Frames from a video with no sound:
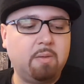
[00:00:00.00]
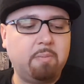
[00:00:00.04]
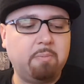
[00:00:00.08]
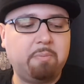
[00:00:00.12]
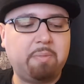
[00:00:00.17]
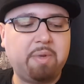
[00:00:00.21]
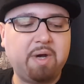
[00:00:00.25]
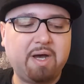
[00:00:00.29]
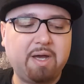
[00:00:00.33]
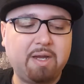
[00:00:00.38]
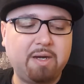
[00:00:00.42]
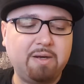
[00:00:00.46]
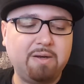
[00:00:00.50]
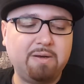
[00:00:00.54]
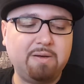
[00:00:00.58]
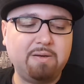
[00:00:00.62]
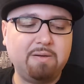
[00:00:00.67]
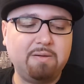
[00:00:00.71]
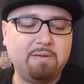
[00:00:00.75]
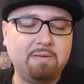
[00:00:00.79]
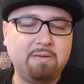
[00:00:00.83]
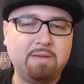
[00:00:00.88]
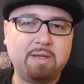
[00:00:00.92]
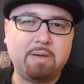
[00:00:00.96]
but
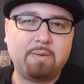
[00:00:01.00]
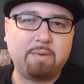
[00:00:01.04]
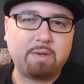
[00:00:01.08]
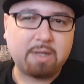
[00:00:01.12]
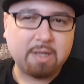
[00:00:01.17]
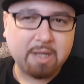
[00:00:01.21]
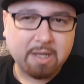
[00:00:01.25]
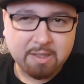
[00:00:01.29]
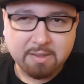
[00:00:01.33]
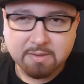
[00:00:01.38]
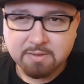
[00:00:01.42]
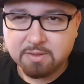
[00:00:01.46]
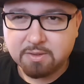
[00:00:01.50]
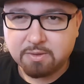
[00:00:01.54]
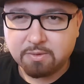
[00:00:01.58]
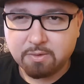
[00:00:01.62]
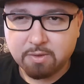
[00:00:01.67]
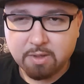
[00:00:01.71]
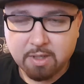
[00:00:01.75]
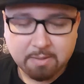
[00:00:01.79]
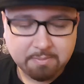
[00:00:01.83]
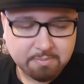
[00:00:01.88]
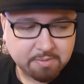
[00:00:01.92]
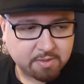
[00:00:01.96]
they were kind of
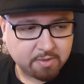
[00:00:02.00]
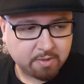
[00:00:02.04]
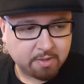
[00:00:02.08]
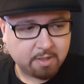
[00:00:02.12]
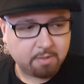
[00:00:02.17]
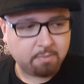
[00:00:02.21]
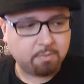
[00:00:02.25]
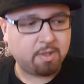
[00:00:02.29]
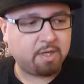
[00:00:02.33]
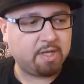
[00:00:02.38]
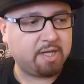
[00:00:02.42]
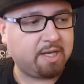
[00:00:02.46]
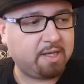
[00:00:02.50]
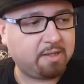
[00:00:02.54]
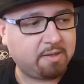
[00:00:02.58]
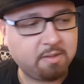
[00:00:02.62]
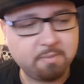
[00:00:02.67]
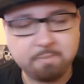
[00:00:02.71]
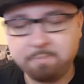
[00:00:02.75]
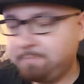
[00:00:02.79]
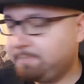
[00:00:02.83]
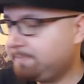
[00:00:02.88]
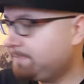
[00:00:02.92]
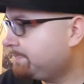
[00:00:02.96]
screwed up, so I didn't want to get
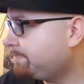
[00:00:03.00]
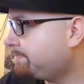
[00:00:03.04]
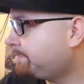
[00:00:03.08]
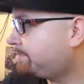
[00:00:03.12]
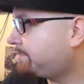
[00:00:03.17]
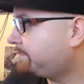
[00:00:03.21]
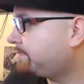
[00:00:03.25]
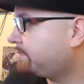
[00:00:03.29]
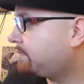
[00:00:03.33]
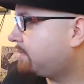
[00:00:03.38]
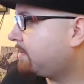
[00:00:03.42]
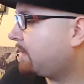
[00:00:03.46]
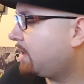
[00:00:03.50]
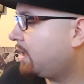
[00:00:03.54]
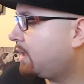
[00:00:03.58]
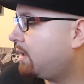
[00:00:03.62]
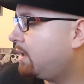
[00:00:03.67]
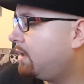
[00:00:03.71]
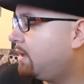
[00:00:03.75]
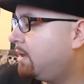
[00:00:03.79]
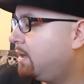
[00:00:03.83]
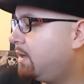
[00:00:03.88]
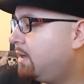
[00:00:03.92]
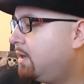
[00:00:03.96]
them.
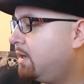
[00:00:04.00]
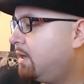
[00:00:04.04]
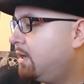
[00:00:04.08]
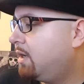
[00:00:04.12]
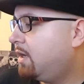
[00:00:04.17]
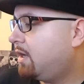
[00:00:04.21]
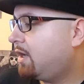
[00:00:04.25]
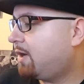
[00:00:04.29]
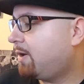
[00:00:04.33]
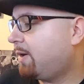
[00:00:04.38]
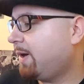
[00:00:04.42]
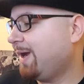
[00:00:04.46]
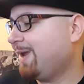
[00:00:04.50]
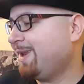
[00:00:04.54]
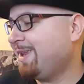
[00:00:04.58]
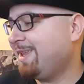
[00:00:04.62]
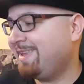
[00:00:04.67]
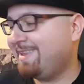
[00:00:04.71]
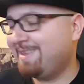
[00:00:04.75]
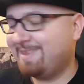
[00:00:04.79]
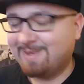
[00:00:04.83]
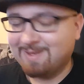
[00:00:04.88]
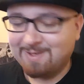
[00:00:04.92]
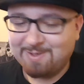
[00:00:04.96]
Alright,
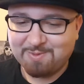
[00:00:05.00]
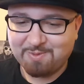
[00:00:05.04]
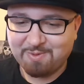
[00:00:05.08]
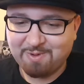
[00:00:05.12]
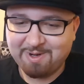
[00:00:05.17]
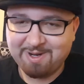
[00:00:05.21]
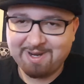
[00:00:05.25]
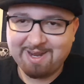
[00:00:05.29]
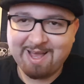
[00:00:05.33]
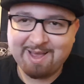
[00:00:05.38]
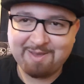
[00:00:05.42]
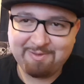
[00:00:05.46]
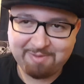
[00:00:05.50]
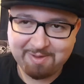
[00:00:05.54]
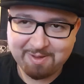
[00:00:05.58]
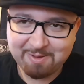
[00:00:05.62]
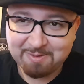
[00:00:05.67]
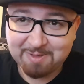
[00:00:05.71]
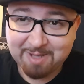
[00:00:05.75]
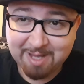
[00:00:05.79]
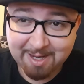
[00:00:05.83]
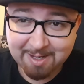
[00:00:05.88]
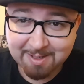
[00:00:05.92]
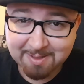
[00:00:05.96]
this one I
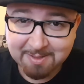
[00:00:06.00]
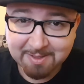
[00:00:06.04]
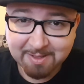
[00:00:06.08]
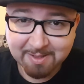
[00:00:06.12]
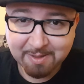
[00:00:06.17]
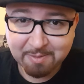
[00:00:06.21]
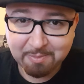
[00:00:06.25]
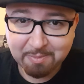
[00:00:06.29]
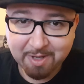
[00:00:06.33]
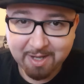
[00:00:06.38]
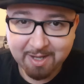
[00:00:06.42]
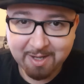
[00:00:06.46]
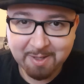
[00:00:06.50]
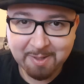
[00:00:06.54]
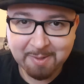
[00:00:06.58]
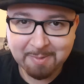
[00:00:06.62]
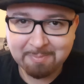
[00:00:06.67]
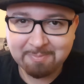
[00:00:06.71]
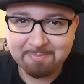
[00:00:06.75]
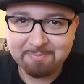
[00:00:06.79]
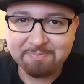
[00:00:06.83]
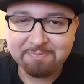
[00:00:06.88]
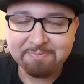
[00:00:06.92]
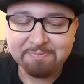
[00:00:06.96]
felt kind of silly buying.
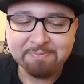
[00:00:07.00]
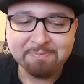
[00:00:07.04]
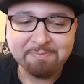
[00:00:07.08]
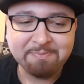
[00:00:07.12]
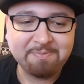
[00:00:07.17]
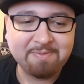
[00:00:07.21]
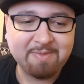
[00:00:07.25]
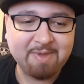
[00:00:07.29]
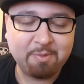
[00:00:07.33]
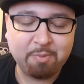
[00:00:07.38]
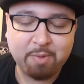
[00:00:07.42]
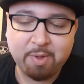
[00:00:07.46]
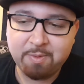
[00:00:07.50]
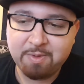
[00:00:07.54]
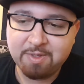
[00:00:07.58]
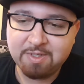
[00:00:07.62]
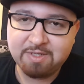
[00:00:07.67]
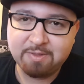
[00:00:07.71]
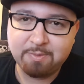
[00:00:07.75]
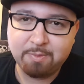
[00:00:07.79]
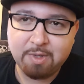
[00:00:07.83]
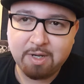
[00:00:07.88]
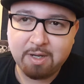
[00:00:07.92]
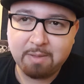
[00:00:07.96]
We went
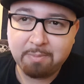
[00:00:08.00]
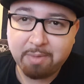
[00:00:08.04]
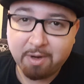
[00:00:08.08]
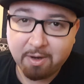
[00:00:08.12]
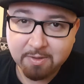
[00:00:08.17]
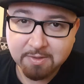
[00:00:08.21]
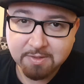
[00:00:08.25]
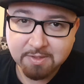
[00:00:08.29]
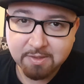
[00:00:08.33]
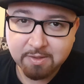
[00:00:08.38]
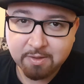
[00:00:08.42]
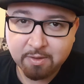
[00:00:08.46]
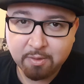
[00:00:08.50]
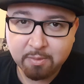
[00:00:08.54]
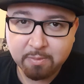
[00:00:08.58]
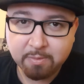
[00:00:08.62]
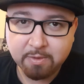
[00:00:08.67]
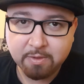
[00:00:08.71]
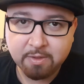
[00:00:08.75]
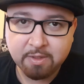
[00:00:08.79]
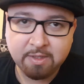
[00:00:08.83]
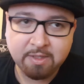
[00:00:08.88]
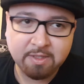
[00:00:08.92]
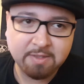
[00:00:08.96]
to uh, Barnes &
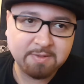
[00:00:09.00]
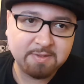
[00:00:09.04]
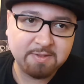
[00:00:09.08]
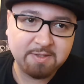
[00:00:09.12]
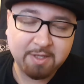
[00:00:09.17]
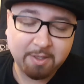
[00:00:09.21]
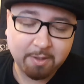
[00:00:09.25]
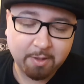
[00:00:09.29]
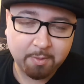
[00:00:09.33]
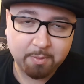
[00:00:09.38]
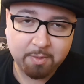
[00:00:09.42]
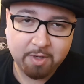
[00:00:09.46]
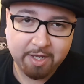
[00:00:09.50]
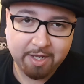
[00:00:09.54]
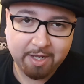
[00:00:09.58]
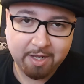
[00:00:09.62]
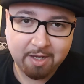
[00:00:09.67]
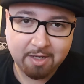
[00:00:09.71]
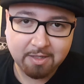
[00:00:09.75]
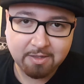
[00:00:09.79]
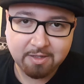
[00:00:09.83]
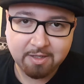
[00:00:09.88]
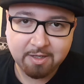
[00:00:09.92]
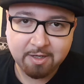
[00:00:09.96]
Noble, and this is the only one I
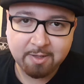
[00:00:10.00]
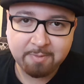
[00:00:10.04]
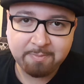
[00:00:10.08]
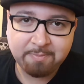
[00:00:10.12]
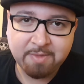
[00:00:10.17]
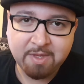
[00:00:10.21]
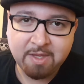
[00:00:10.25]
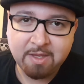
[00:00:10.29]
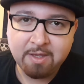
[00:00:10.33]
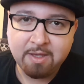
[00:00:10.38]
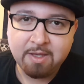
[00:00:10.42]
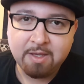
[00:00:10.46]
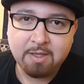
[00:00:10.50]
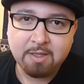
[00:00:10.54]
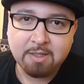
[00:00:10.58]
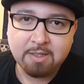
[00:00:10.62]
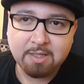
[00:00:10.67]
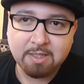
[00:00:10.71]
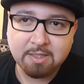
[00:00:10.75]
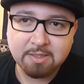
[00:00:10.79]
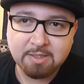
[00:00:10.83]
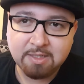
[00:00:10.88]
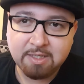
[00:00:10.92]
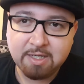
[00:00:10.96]
got there,
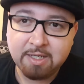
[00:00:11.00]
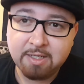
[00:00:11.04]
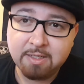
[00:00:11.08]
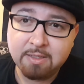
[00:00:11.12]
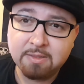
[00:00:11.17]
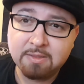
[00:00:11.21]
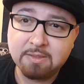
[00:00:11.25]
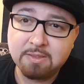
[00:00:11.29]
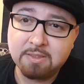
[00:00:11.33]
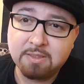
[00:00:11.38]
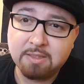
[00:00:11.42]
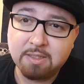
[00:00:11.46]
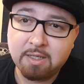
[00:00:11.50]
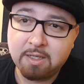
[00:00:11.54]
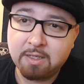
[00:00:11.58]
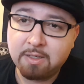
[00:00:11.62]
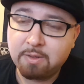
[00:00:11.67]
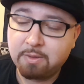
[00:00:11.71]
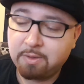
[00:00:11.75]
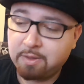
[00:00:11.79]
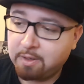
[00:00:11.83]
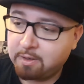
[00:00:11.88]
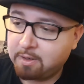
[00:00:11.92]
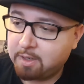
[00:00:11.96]
because it, it is a
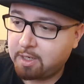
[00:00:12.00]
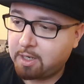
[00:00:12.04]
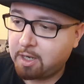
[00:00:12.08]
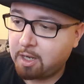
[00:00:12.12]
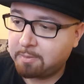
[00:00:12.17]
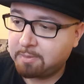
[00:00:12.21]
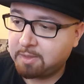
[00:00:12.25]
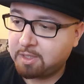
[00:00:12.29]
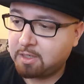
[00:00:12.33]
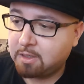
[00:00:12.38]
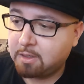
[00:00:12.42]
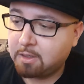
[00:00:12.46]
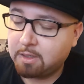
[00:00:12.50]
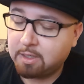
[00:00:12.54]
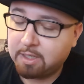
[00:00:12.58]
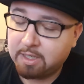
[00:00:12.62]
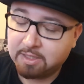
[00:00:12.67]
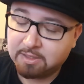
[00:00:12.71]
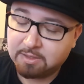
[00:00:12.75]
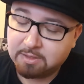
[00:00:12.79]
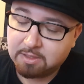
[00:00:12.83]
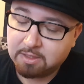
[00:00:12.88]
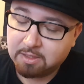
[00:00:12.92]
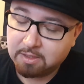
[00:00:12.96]
New York Comic Con
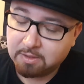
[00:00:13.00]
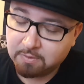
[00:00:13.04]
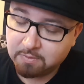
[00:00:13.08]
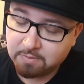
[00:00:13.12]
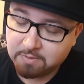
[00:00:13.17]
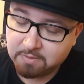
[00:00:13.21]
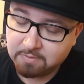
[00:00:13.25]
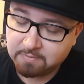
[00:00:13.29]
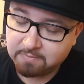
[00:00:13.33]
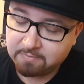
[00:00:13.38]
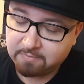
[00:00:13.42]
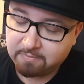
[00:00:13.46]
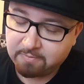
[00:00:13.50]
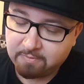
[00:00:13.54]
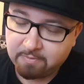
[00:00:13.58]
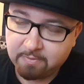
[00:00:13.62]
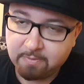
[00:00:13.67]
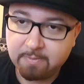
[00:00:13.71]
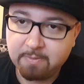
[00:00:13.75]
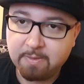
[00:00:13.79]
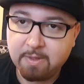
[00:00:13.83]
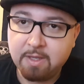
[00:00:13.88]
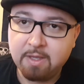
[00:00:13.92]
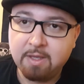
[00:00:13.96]
exclusive.
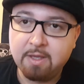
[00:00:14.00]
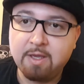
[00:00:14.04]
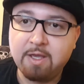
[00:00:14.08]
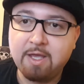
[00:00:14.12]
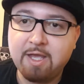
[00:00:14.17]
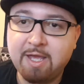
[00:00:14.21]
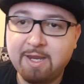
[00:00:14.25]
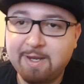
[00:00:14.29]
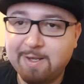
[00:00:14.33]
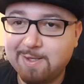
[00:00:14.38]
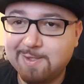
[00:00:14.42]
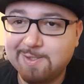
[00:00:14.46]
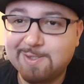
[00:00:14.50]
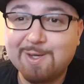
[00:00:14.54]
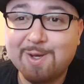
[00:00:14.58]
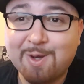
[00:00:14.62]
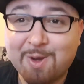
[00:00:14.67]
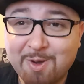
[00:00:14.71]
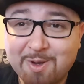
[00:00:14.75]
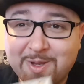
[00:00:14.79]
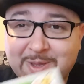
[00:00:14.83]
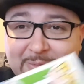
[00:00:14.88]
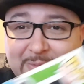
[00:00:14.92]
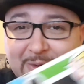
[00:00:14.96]
It is
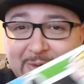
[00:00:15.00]
Cookie